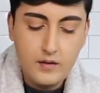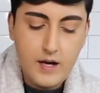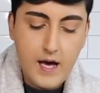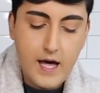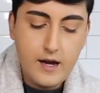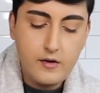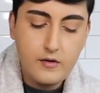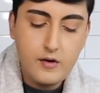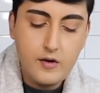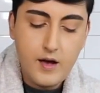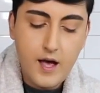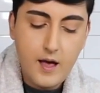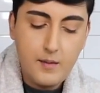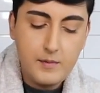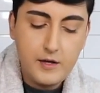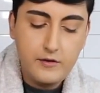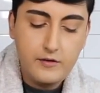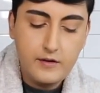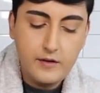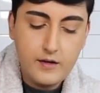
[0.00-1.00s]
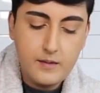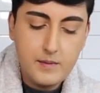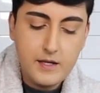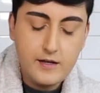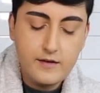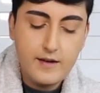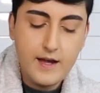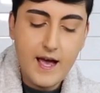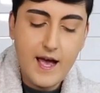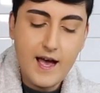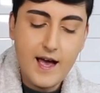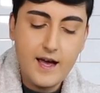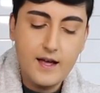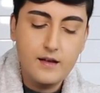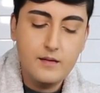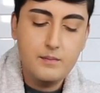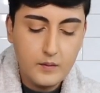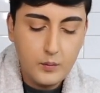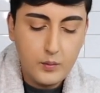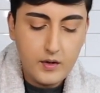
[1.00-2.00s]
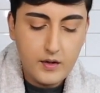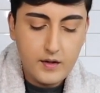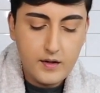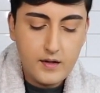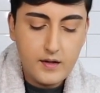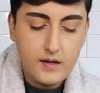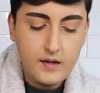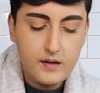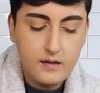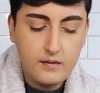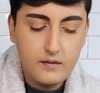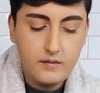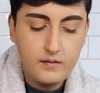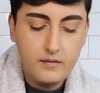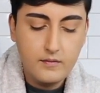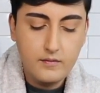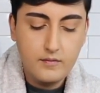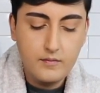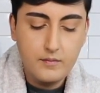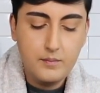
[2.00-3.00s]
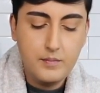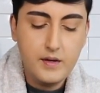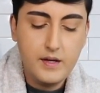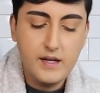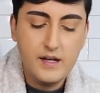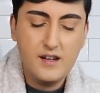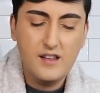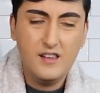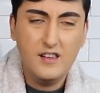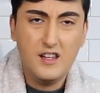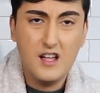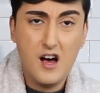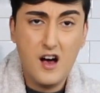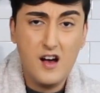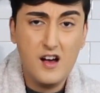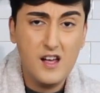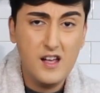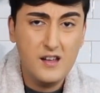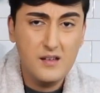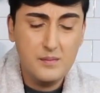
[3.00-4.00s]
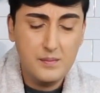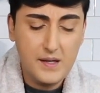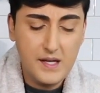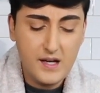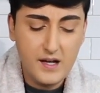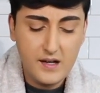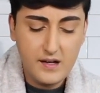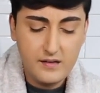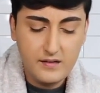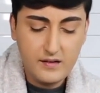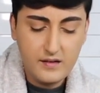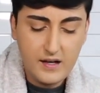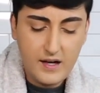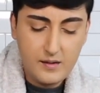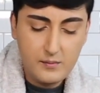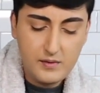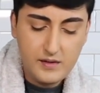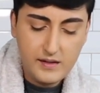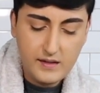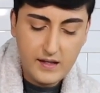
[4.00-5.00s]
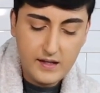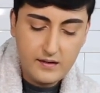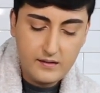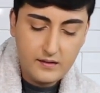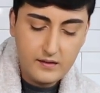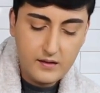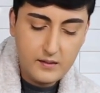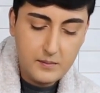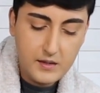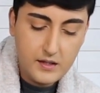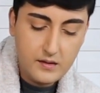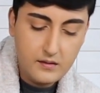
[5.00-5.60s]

I don't know how much cinnamon to add. We're gonna put in a lot, because I really like cinnamon.